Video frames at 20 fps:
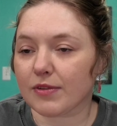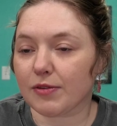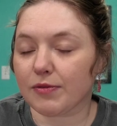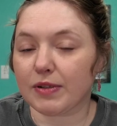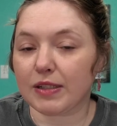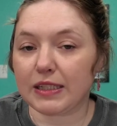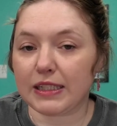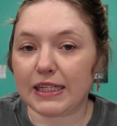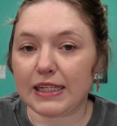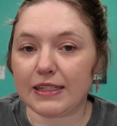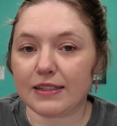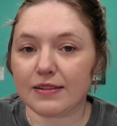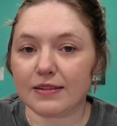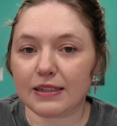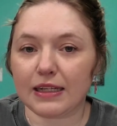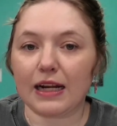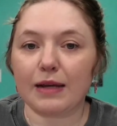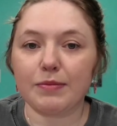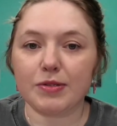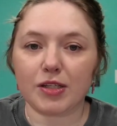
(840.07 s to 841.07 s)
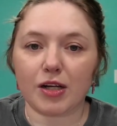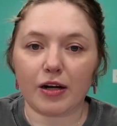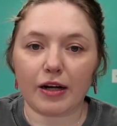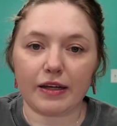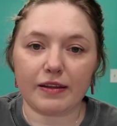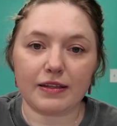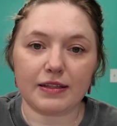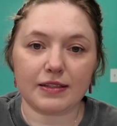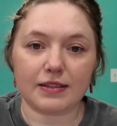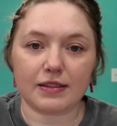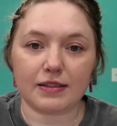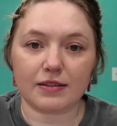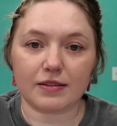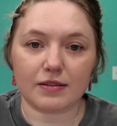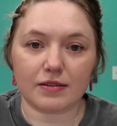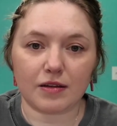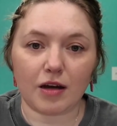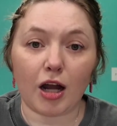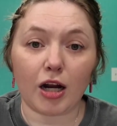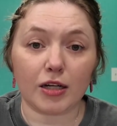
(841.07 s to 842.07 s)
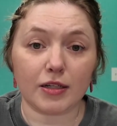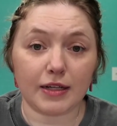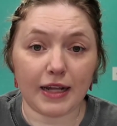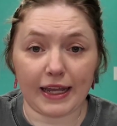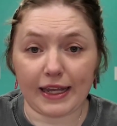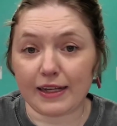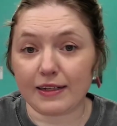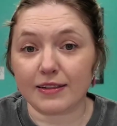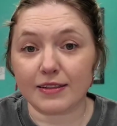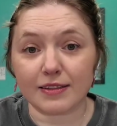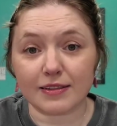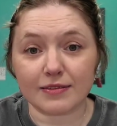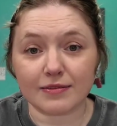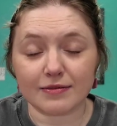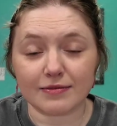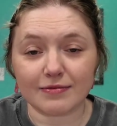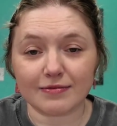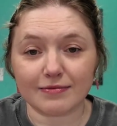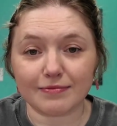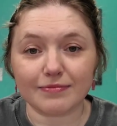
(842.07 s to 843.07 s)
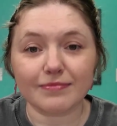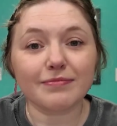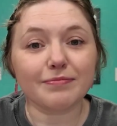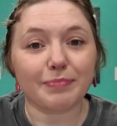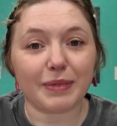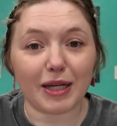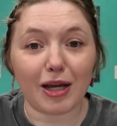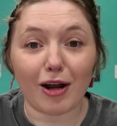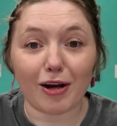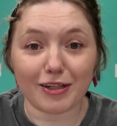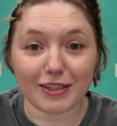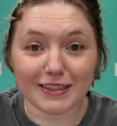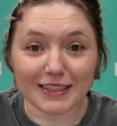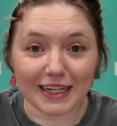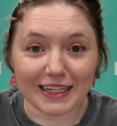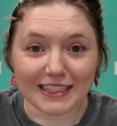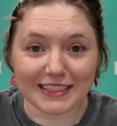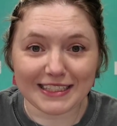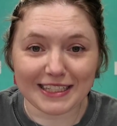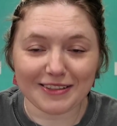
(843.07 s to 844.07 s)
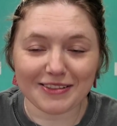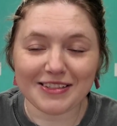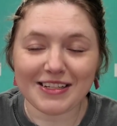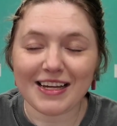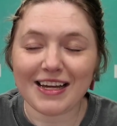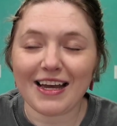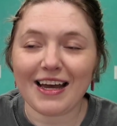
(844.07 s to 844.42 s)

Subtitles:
released, and I'm sorry, this is Heart and Hands, Big Hearted Tiny Town.